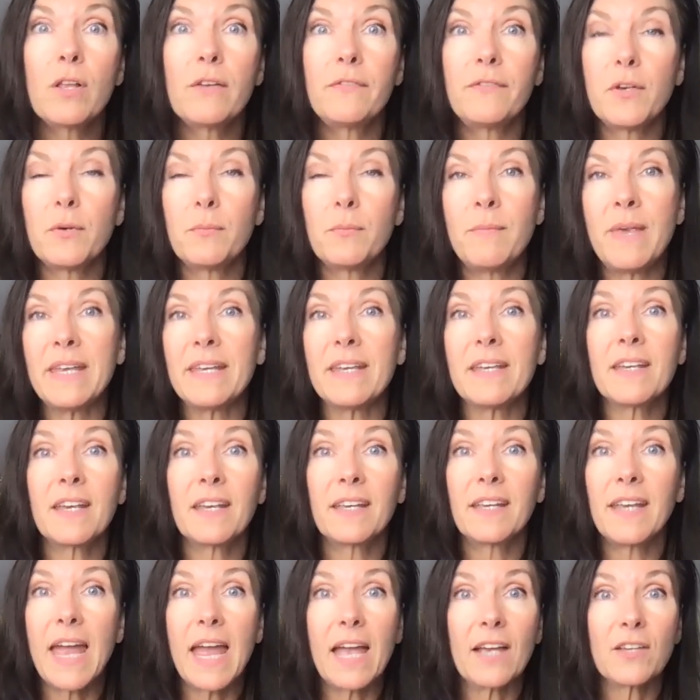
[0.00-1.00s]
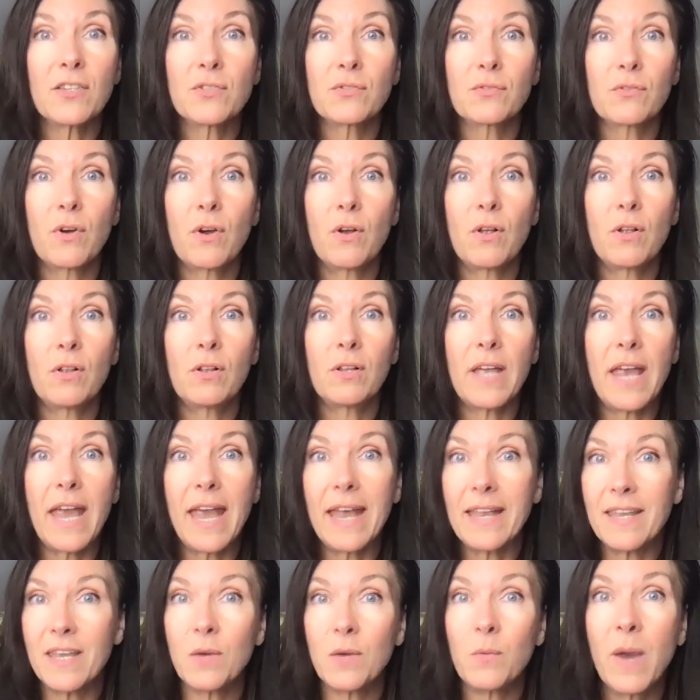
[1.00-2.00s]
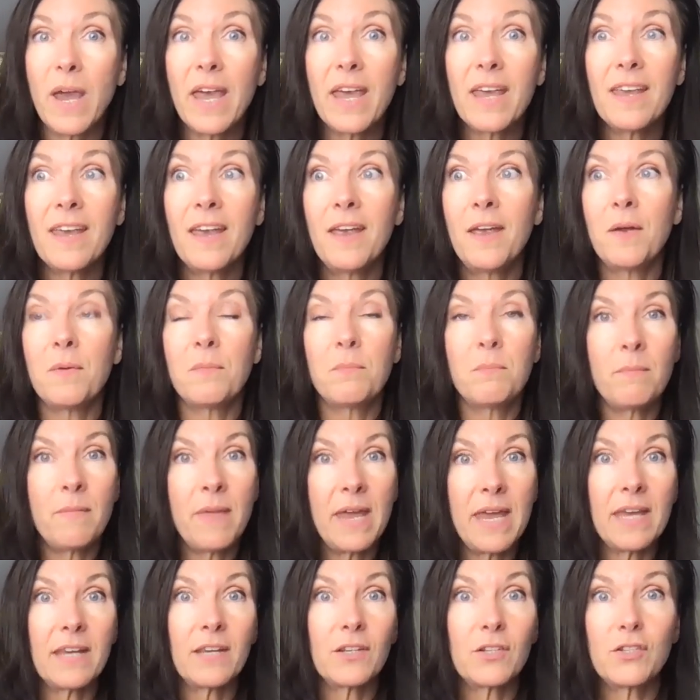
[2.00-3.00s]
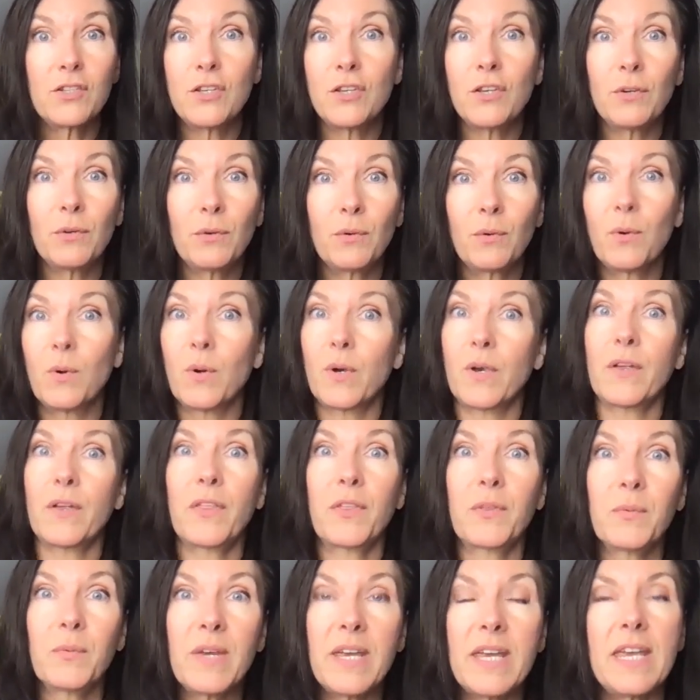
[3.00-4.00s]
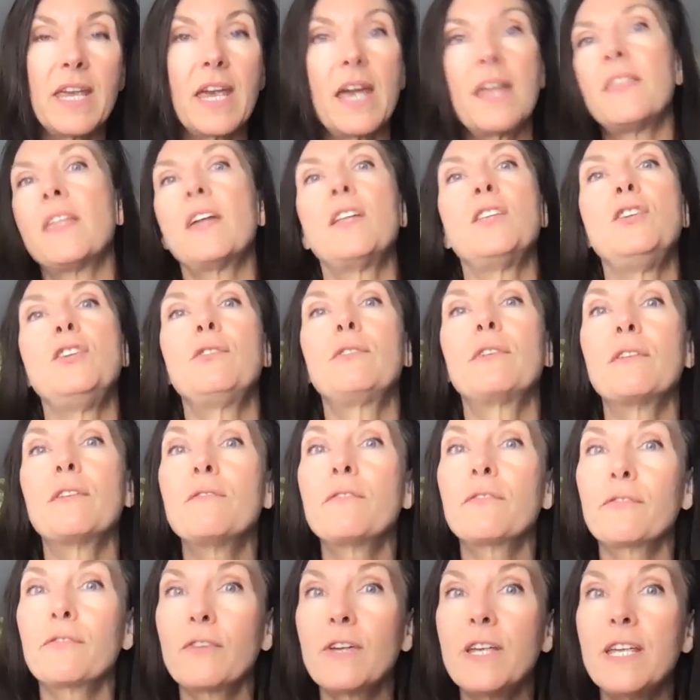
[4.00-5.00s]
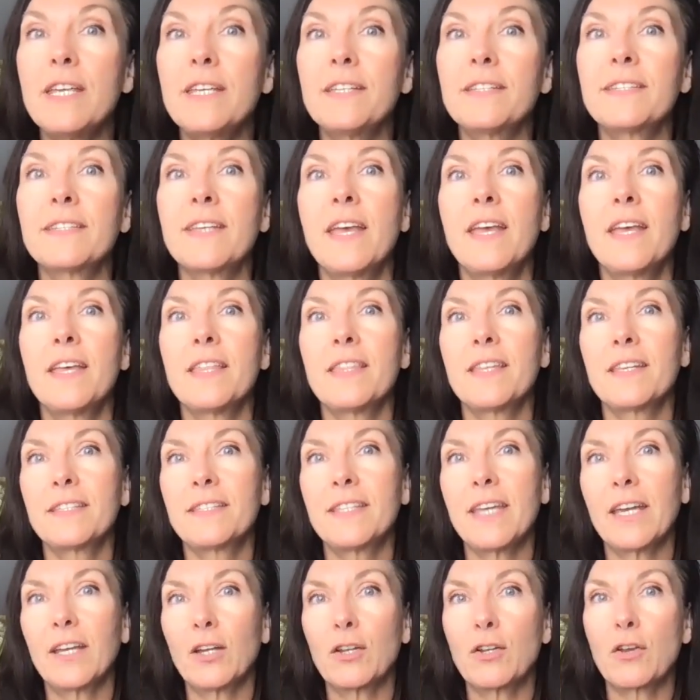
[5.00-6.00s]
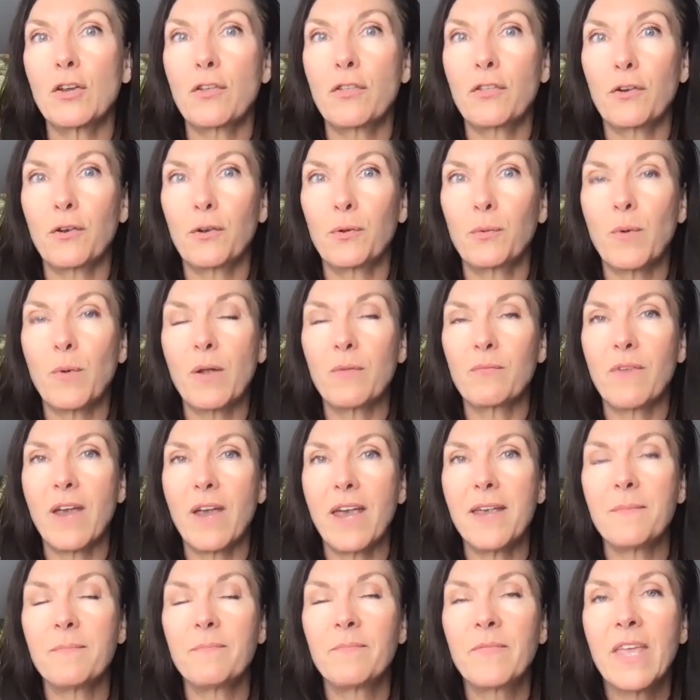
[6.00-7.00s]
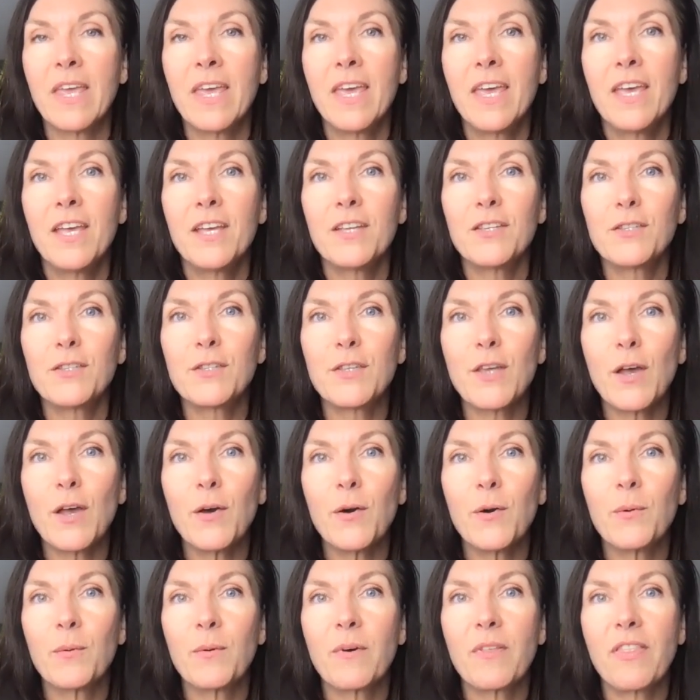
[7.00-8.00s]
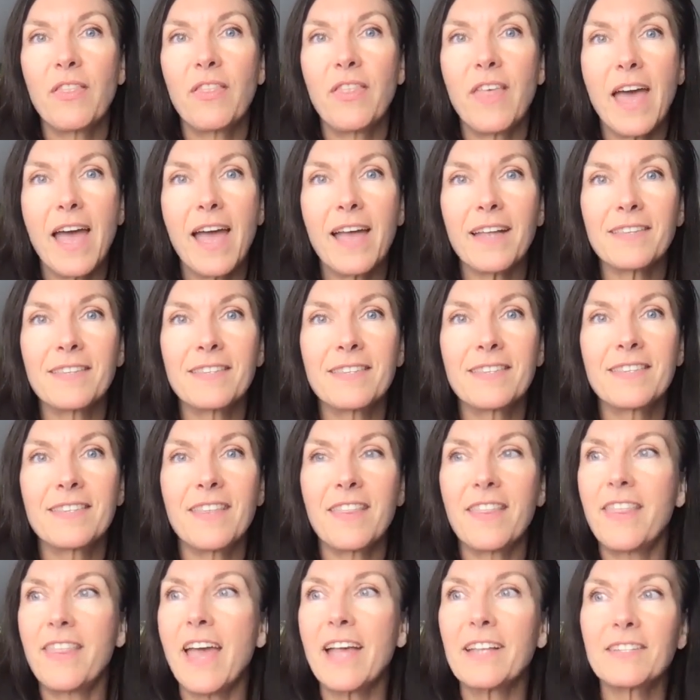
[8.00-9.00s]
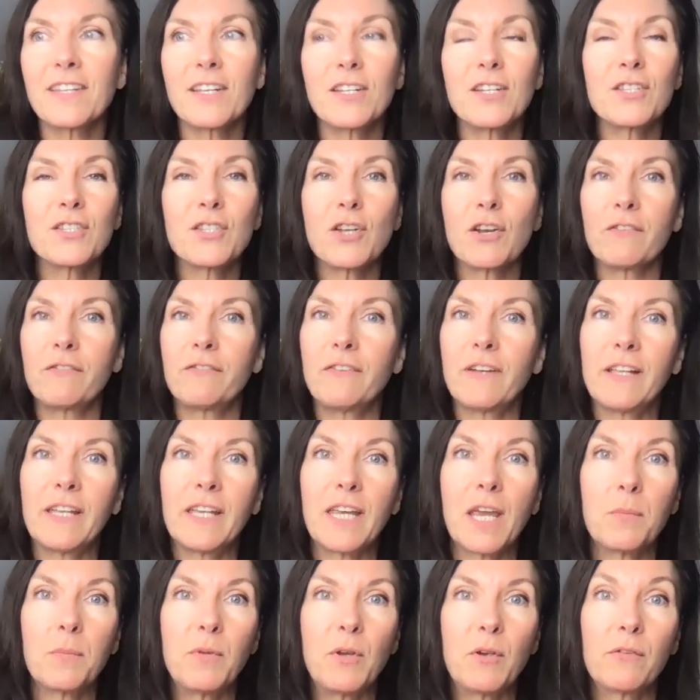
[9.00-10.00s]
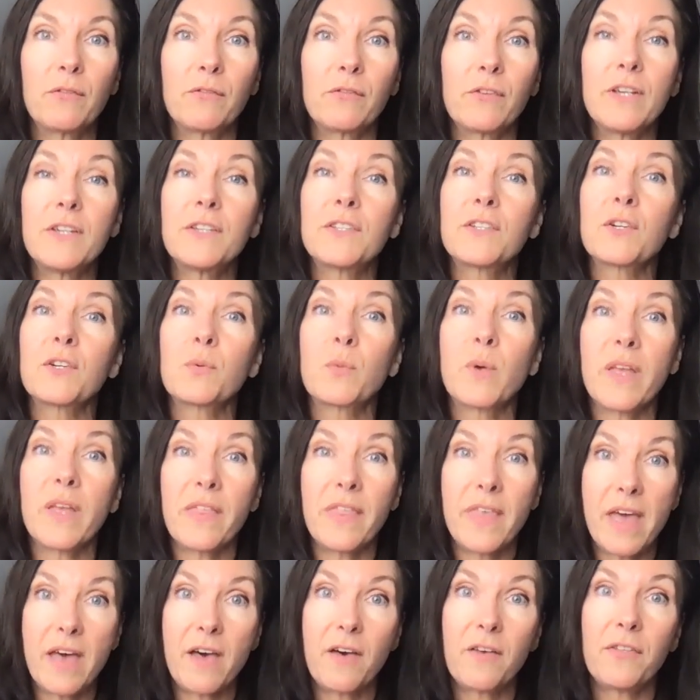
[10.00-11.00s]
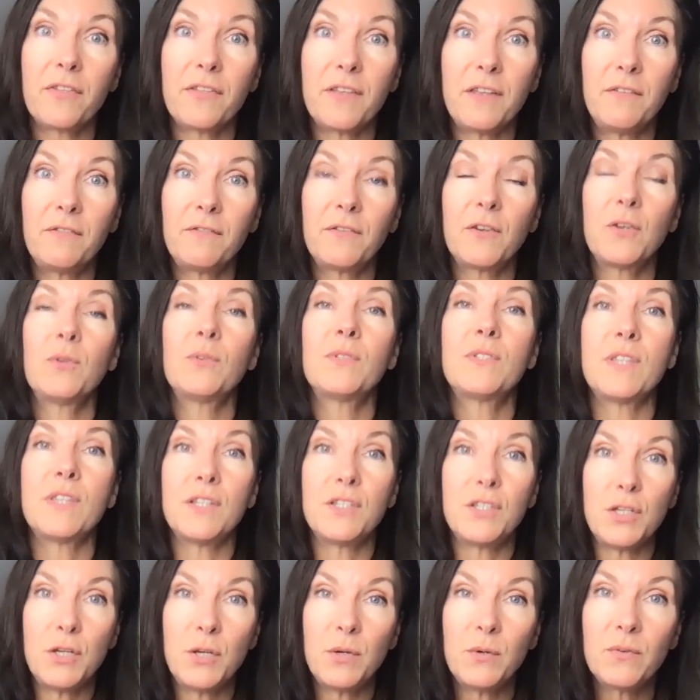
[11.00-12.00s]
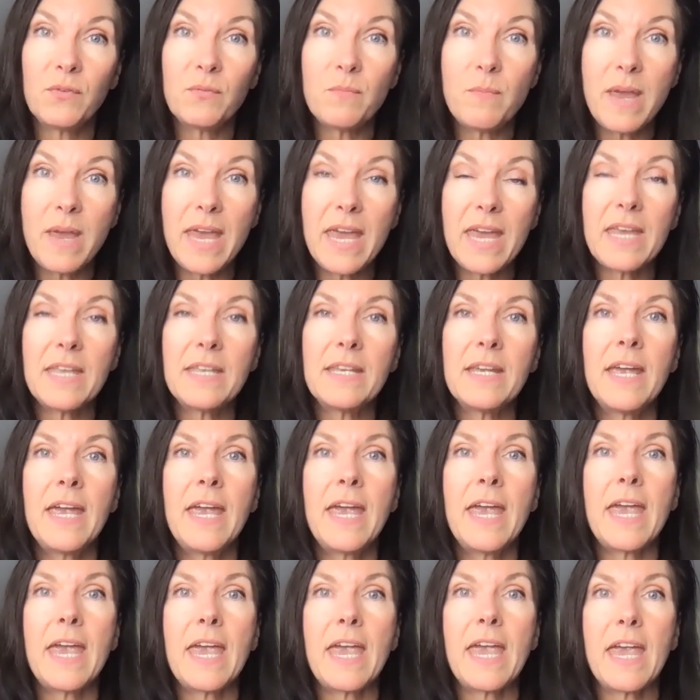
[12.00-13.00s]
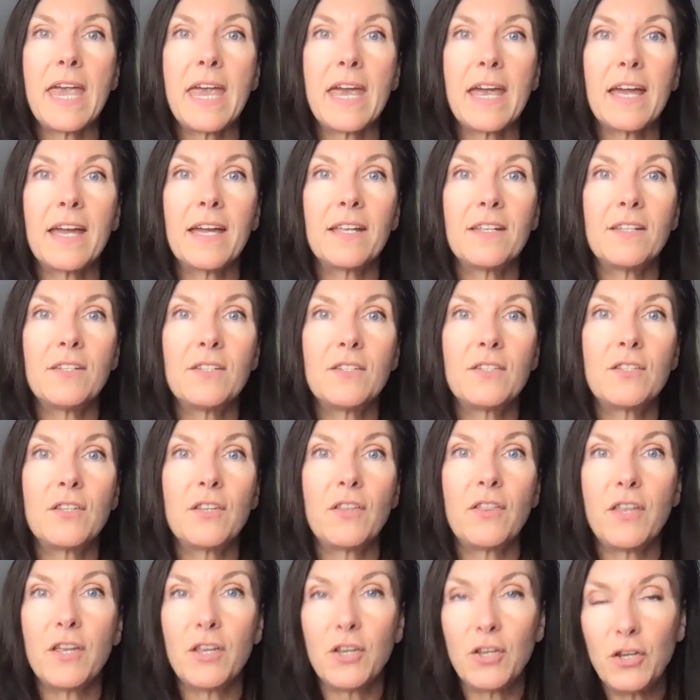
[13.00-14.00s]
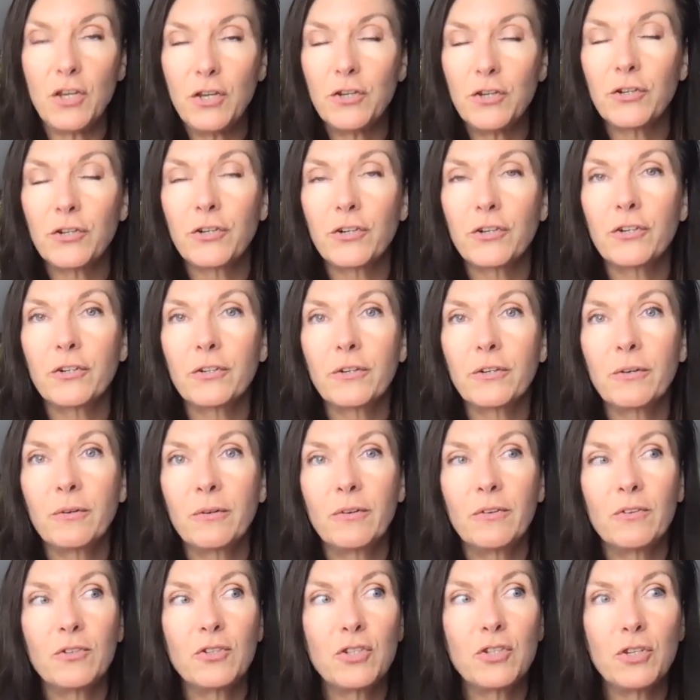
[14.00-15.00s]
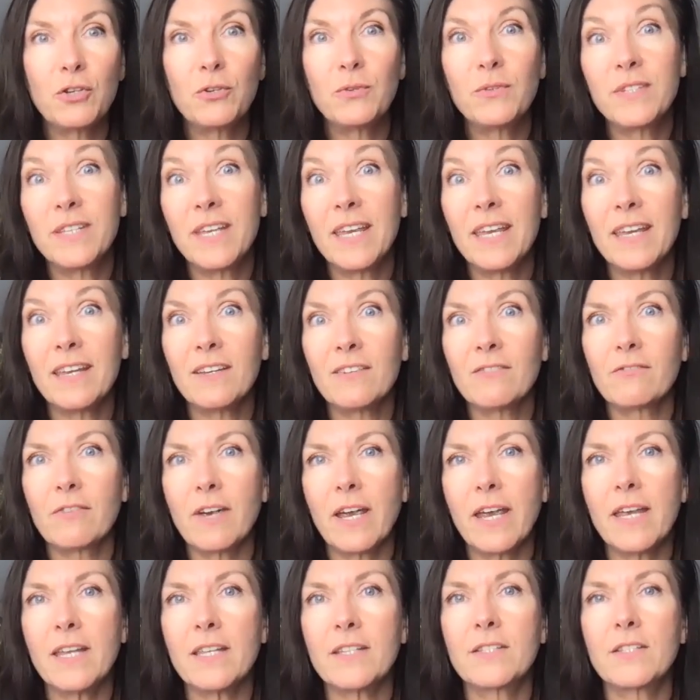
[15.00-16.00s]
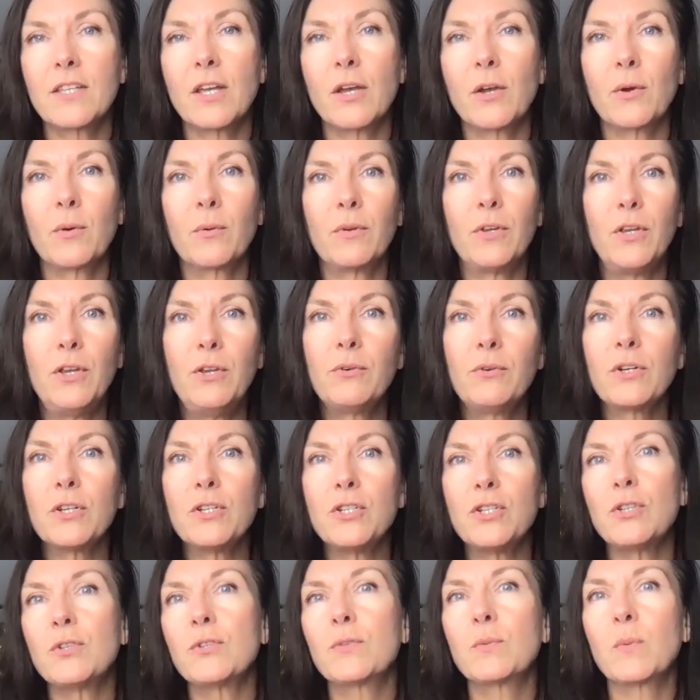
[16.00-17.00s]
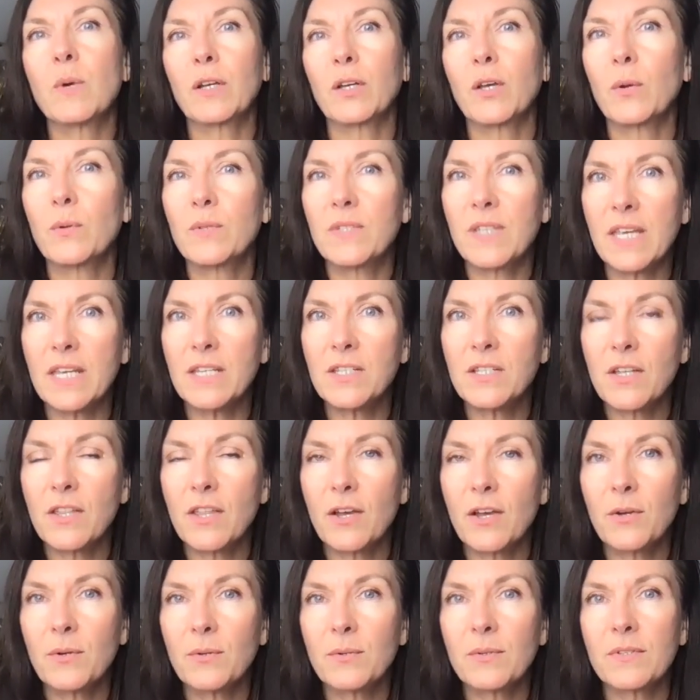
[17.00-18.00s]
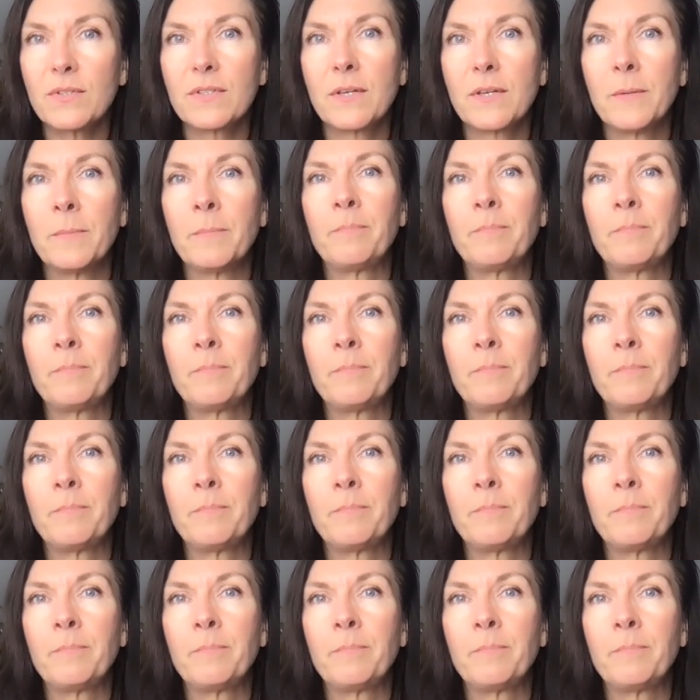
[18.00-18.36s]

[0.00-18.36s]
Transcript: If you're making a casserole anyway, make 2 or 3, and then you can freeze the second or third one, right? So that's going to start filling up your freezer with healthy foods that you've made and that you're choosing, right? So you can choose what goes into those.